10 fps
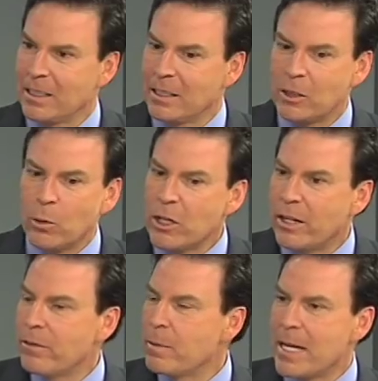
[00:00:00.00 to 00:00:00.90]
So what do you
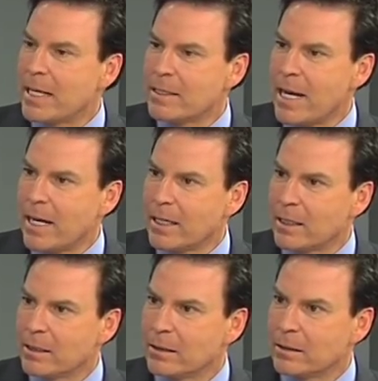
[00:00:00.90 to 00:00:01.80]
give them the next day?
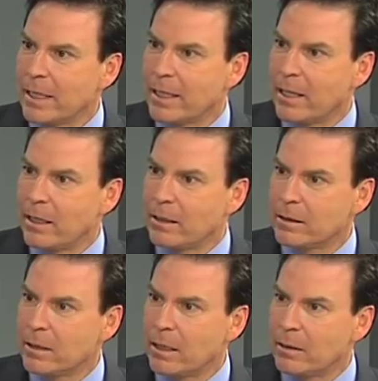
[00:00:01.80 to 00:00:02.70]
Like a
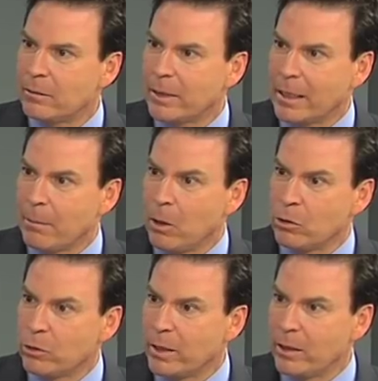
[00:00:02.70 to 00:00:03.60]

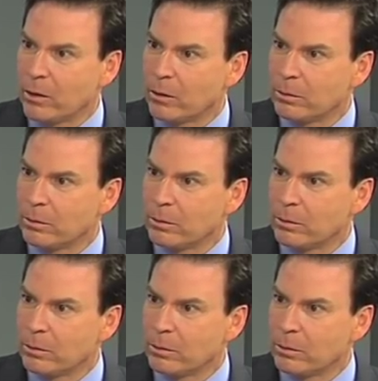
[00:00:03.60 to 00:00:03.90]
Motrin or